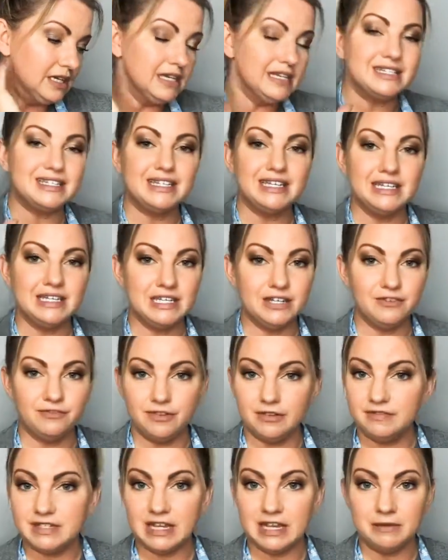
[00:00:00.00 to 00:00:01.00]
10 to
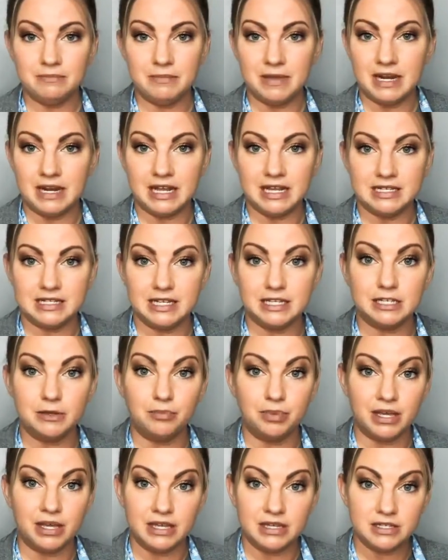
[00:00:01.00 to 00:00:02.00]
15 minutes. It
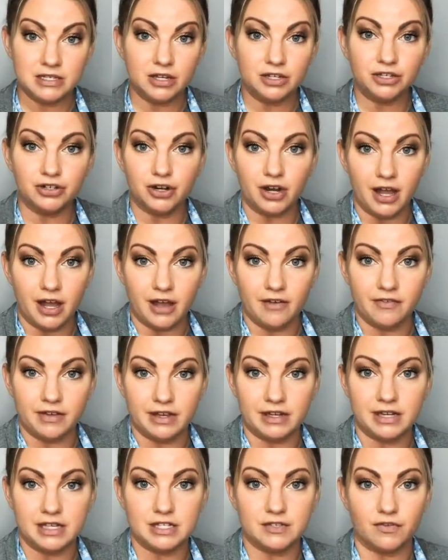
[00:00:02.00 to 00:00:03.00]
depends on your
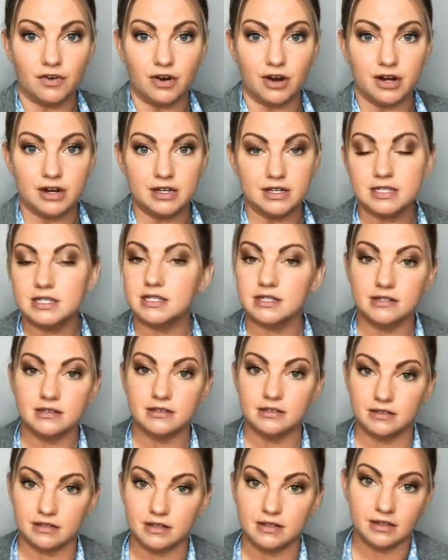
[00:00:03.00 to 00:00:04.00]
oven as far as
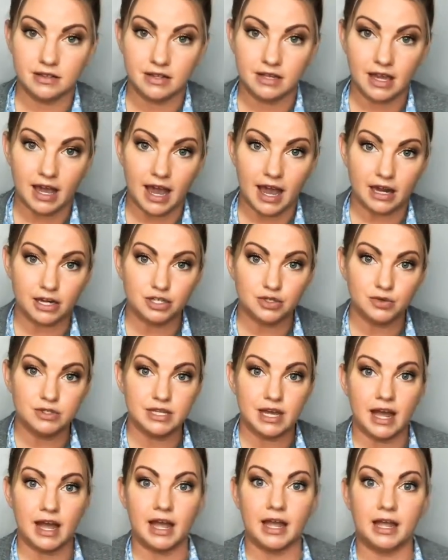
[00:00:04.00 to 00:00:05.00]
the actual
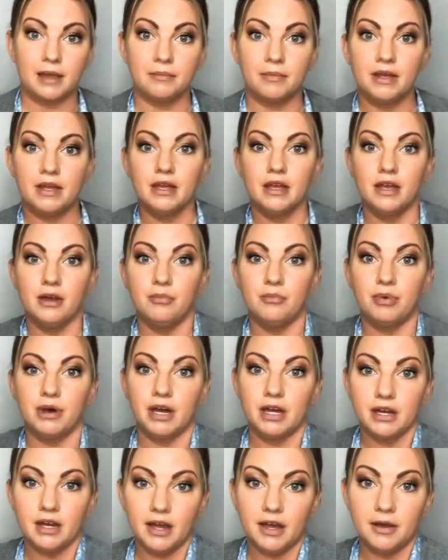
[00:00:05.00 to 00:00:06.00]
time,
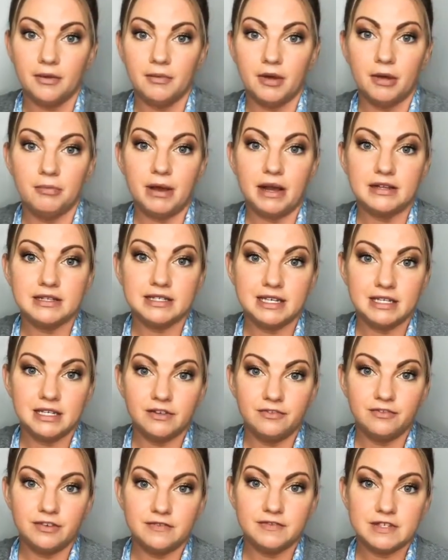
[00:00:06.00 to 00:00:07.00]
but about 10 to
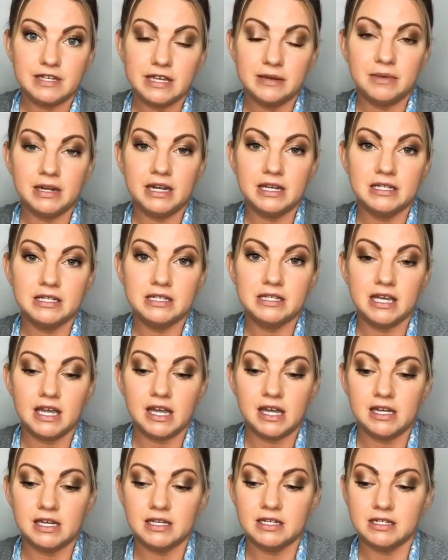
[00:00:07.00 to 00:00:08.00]
15 minutes,
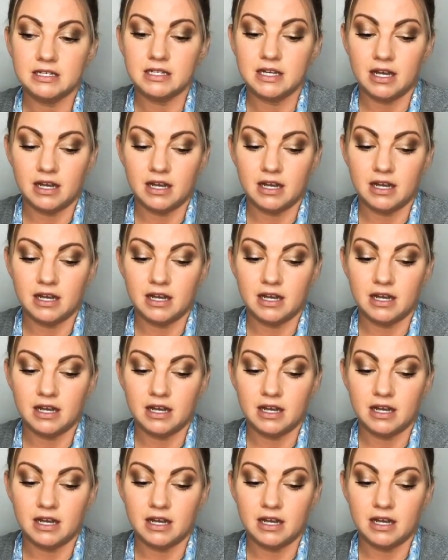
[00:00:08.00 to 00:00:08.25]
and